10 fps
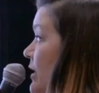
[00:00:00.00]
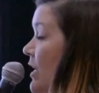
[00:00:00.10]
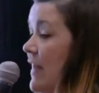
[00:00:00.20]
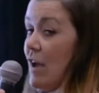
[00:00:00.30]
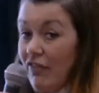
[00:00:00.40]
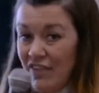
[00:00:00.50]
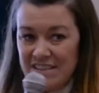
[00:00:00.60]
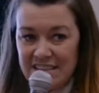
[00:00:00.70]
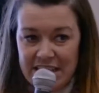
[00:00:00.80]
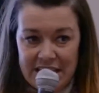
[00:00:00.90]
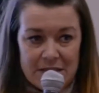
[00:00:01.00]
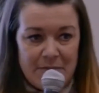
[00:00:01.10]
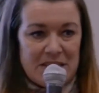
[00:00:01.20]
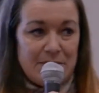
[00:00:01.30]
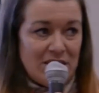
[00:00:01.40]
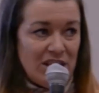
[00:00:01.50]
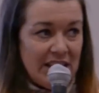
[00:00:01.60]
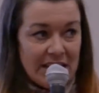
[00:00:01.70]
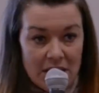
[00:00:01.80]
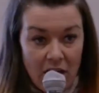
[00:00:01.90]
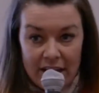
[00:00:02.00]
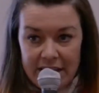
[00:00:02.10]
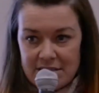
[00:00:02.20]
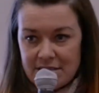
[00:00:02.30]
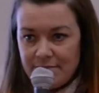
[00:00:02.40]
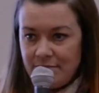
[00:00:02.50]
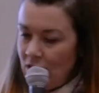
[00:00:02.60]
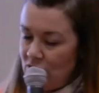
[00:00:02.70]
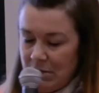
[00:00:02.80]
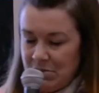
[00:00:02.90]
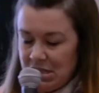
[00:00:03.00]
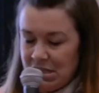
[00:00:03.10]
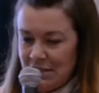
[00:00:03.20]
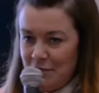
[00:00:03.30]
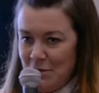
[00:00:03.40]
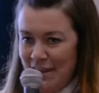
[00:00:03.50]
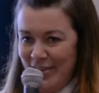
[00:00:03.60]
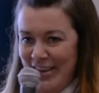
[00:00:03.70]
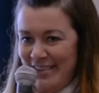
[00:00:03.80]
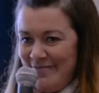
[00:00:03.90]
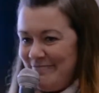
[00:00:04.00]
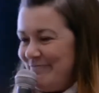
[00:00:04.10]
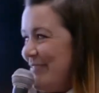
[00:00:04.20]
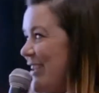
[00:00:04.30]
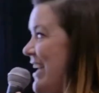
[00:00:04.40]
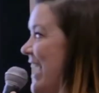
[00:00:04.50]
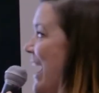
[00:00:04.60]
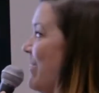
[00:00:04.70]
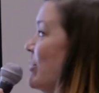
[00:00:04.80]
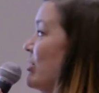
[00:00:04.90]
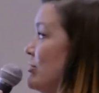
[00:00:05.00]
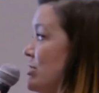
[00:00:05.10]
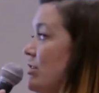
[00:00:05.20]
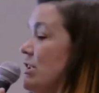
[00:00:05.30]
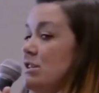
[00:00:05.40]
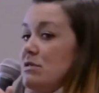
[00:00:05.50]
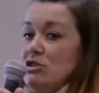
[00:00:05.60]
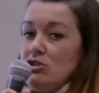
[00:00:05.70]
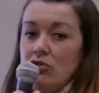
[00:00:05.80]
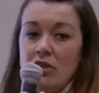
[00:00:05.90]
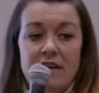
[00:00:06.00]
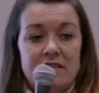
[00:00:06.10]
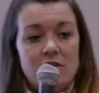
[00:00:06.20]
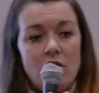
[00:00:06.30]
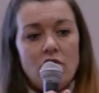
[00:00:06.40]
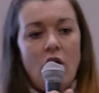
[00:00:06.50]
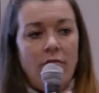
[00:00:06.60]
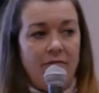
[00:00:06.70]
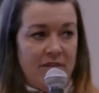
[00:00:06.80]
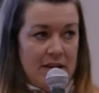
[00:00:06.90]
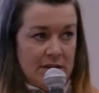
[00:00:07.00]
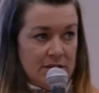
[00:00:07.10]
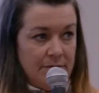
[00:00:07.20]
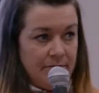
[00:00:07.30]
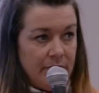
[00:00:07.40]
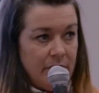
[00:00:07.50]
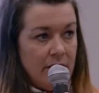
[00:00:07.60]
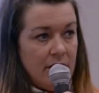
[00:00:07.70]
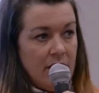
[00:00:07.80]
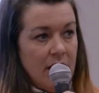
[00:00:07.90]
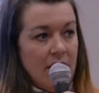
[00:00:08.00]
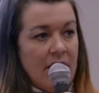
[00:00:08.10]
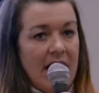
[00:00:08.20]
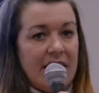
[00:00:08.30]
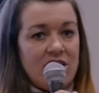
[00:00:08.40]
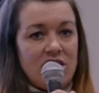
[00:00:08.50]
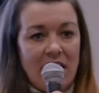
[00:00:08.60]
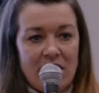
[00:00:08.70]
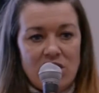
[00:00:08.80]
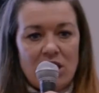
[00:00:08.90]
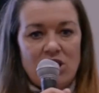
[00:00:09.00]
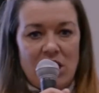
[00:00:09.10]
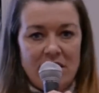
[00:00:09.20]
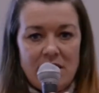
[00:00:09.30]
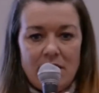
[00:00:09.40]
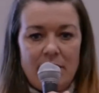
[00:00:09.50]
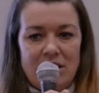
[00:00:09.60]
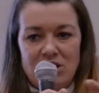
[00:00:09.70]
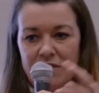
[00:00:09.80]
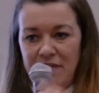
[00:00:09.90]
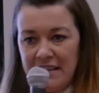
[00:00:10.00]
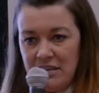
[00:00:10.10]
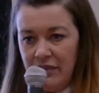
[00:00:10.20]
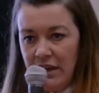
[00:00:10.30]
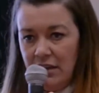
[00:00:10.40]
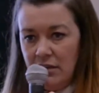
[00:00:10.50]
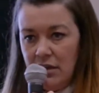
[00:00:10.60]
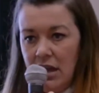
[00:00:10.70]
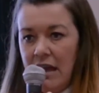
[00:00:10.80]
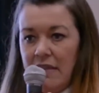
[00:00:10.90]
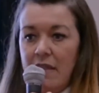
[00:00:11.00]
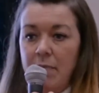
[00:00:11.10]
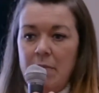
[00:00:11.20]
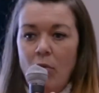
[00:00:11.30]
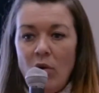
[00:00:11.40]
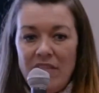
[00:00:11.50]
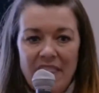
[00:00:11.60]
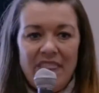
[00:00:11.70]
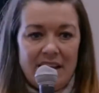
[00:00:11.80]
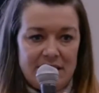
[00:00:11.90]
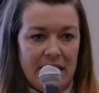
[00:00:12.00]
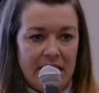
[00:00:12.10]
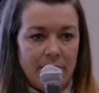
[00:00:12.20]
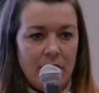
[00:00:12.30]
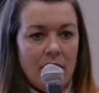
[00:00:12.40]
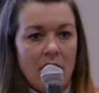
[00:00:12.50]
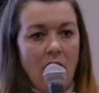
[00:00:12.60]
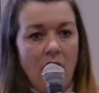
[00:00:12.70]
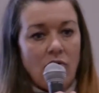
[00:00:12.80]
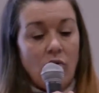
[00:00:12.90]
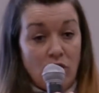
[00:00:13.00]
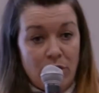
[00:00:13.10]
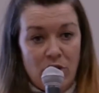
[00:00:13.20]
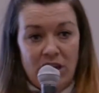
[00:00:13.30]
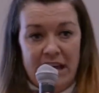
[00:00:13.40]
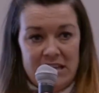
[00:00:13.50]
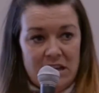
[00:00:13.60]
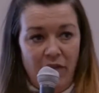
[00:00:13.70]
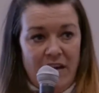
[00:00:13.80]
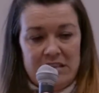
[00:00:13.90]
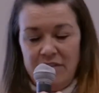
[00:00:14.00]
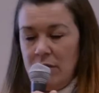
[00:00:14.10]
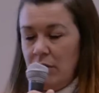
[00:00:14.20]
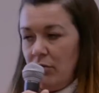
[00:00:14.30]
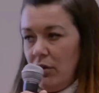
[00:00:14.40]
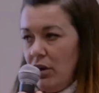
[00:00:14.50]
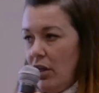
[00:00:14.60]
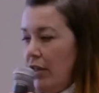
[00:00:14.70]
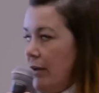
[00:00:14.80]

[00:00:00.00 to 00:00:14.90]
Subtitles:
They obviously need to be smashing their targets. No team's successful without that. And we also need to ensure that there's no conflict, that any challenging agendas are managed effectively, and that the people within that team are all communicating effectively with one another.